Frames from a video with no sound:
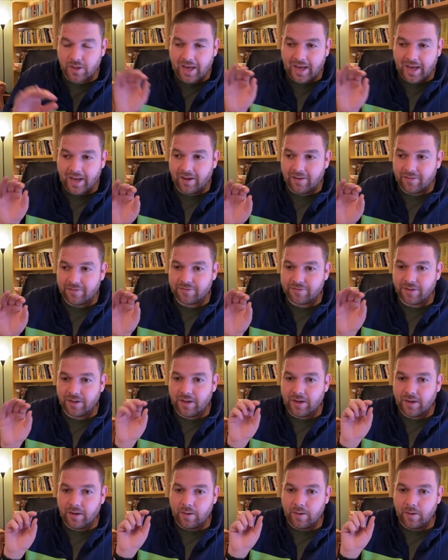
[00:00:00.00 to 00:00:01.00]
have
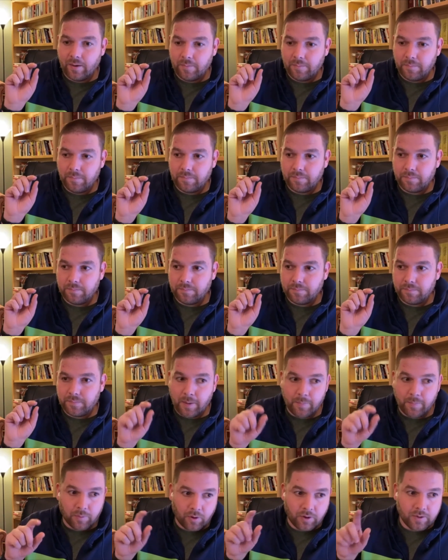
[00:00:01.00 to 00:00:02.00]

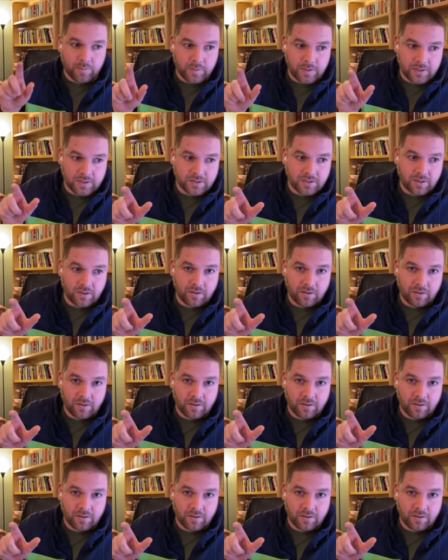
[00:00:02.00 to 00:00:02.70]
pepperoni pizza.